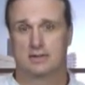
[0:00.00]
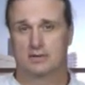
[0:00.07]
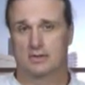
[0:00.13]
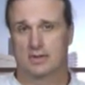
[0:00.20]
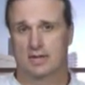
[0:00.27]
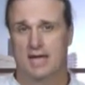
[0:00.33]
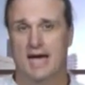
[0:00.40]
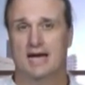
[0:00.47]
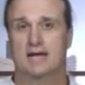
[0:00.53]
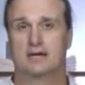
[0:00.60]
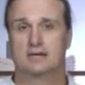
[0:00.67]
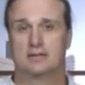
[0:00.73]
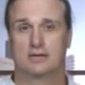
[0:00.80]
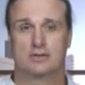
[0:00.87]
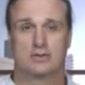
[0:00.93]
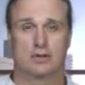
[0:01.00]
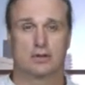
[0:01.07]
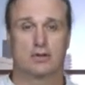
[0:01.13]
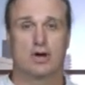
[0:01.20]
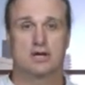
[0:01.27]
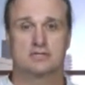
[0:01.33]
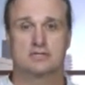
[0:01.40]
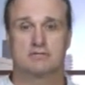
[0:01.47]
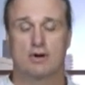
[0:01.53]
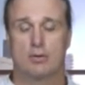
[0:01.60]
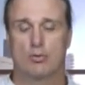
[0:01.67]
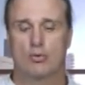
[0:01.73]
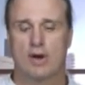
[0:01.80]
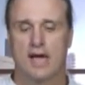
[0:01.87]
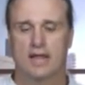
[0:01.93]
the loss of our
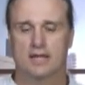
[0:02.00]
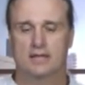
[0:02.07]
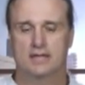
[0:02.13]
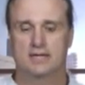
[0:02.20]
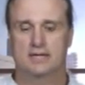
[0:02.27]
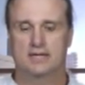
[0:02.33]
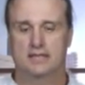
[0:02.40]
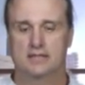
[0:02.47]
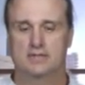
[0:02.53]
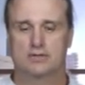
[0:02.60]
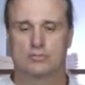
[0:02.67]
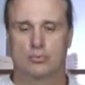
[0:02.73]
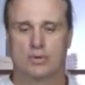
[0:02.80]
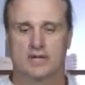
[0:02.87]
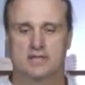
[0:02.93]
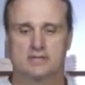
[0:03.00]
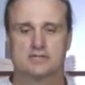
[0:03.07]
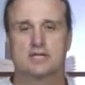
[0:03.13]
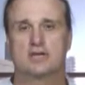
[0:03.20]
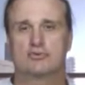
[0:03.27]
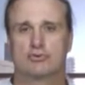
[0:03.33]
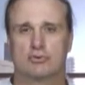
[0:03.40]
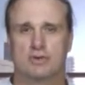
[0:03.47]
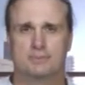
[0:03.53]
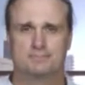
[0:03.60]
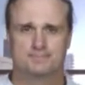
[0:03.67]
morality in the 20th century,